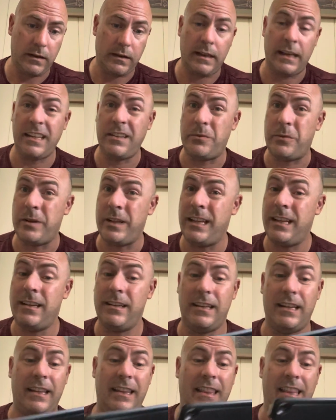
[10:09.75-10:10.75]
Faithwiller.
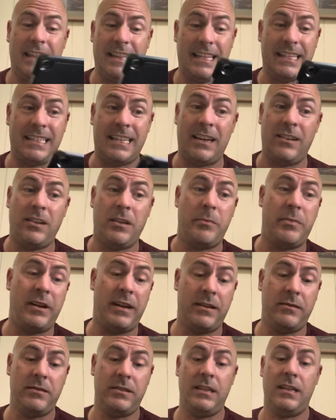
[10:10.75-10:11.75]
I think that's how you
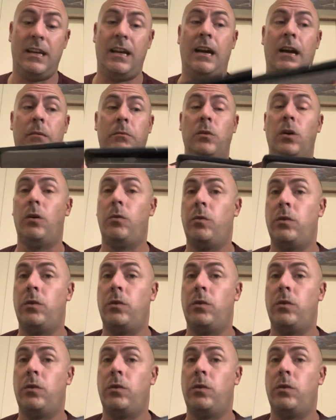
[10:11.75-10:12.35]
pronounce it. I'm not